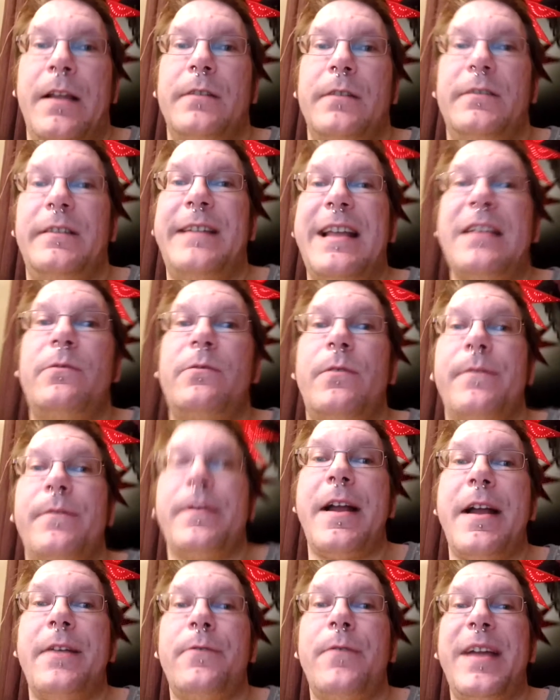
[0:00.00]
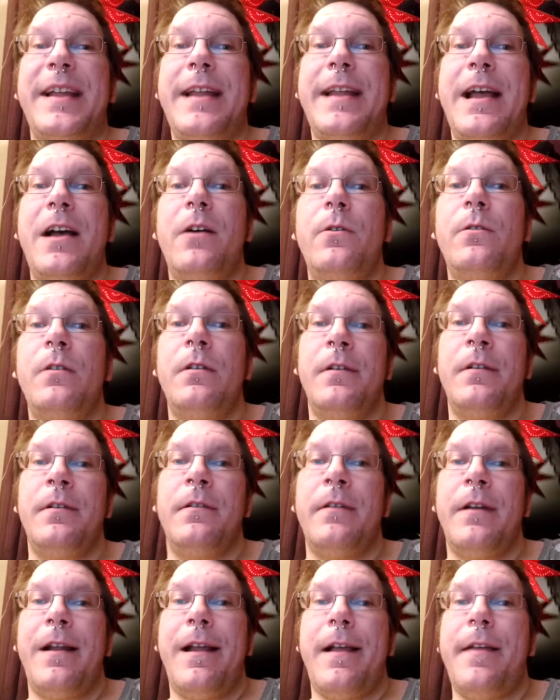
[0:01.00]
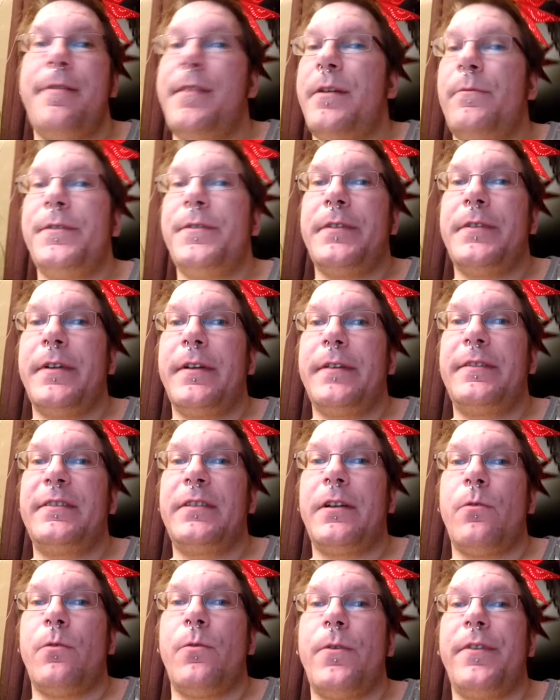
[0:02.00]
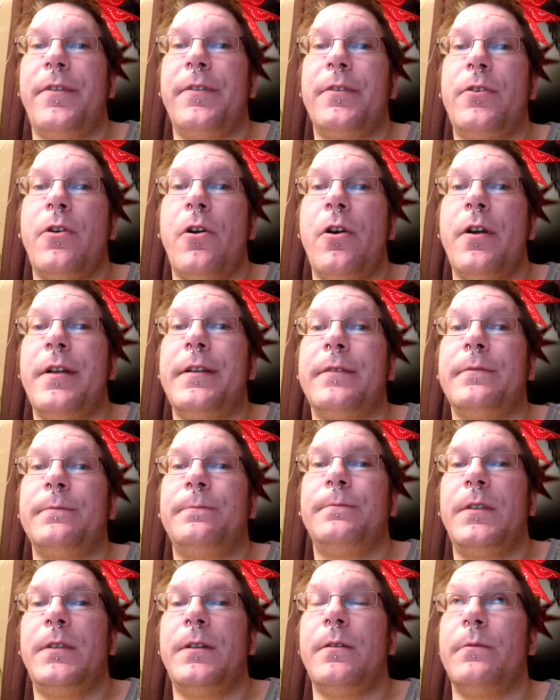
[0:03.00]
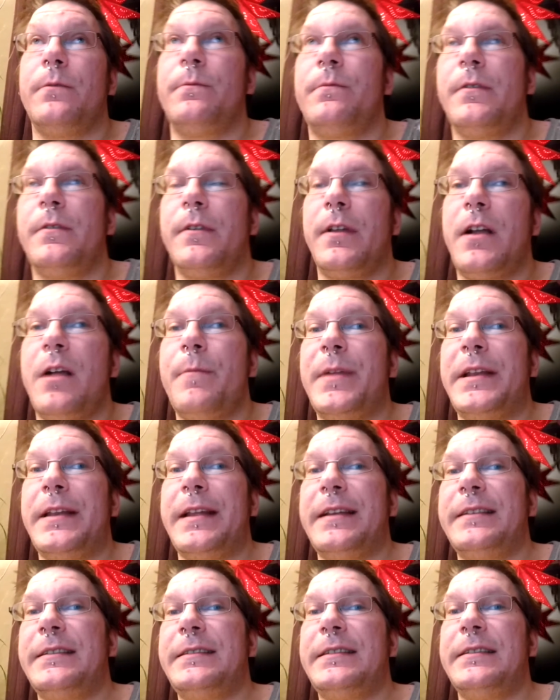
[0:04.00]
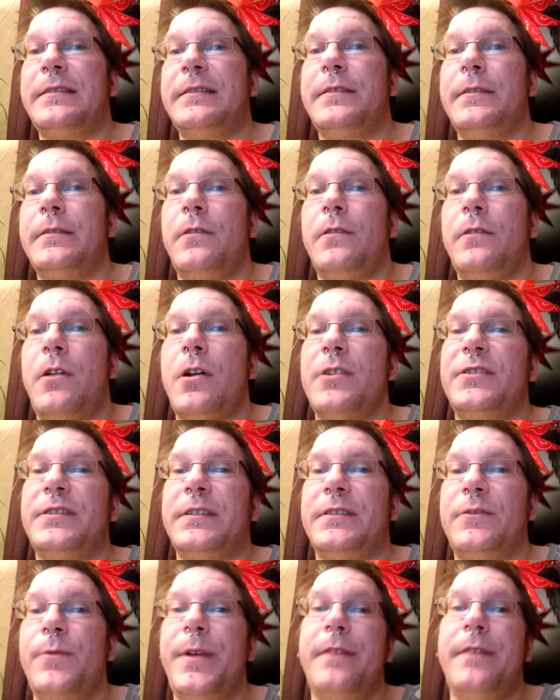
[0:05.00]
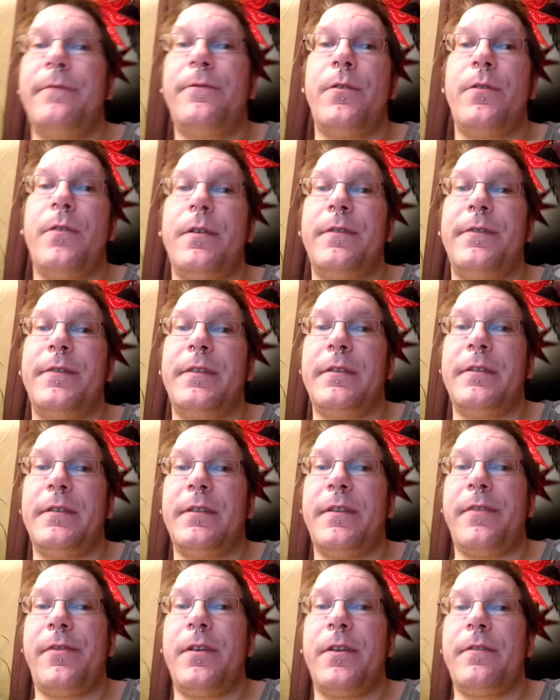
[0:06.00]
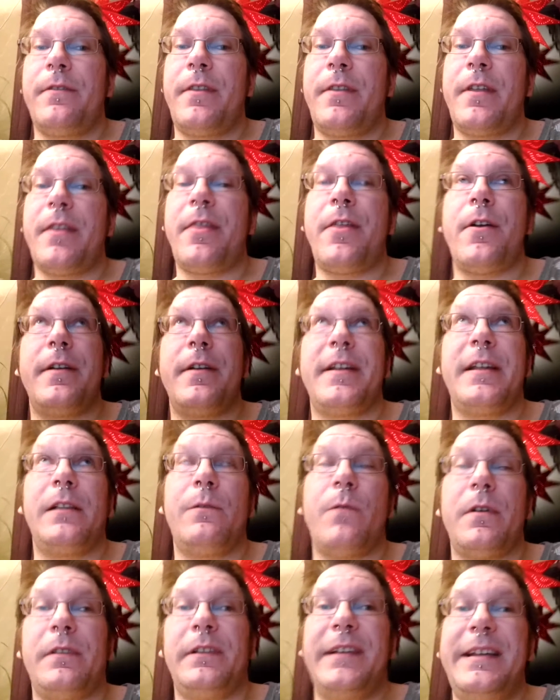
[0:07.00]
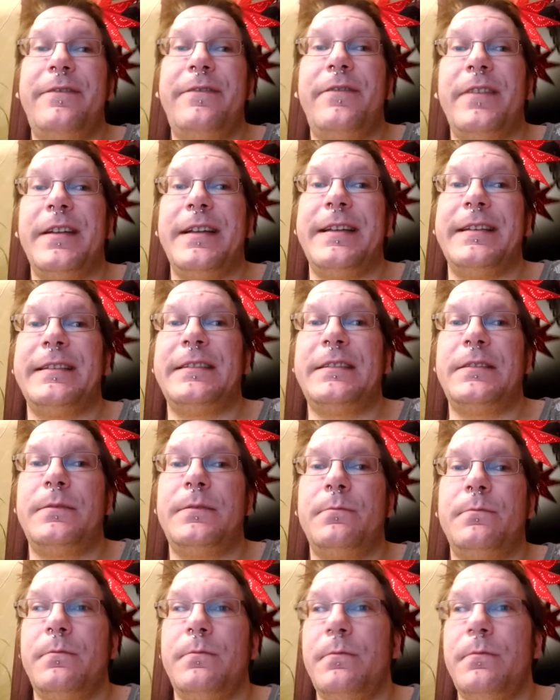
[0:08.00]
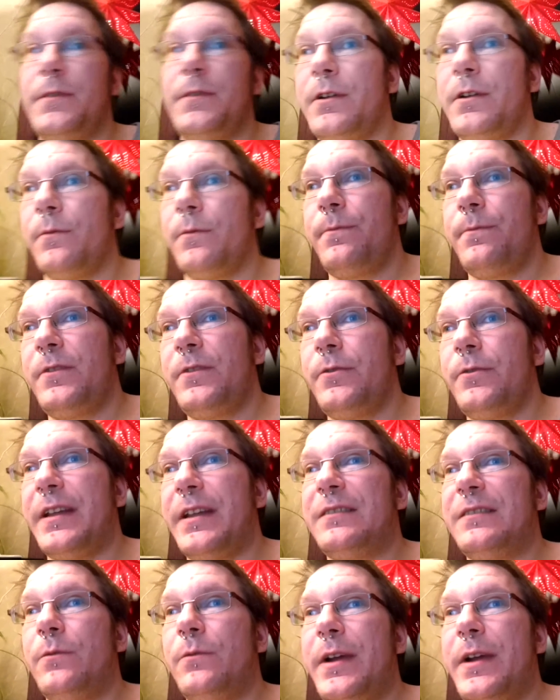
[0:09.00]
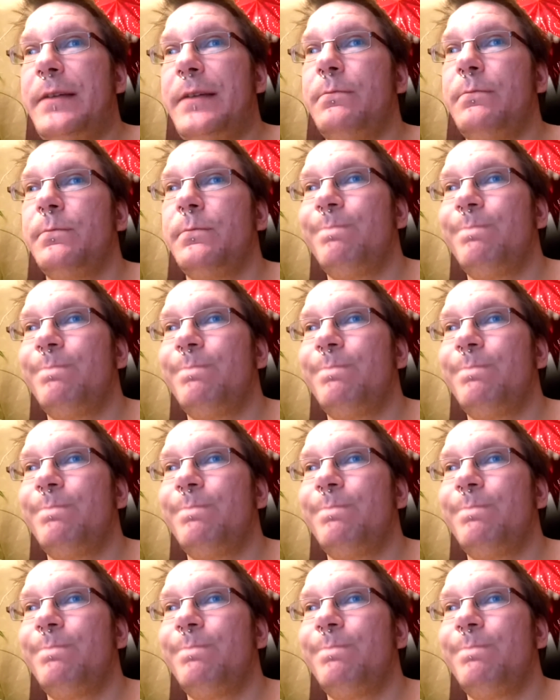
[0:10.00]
So that's where we're at right now. And then we're just going to order the car in, the coming days, since the launch in Sweden for the 30 kilowatt Leaf is, 2 days away.